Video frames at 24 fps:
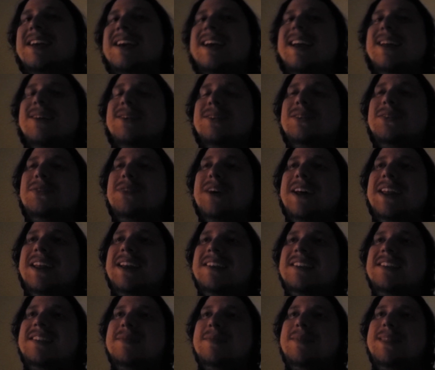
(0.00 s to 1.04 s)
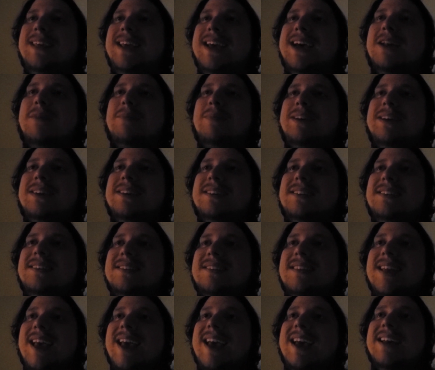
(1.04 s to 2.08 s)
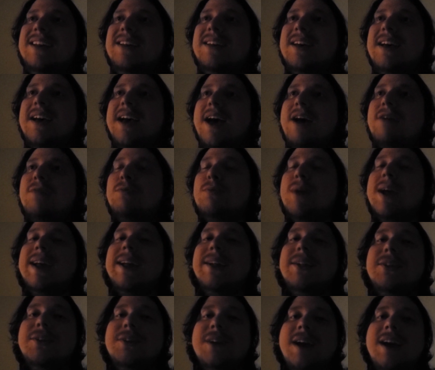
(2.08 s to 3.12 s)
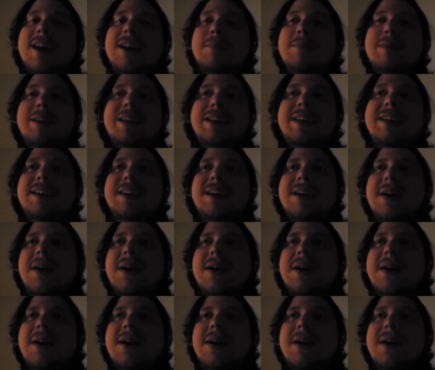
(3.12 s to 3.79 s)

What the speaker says: and I was fighting some of the enemies, and a regular enemy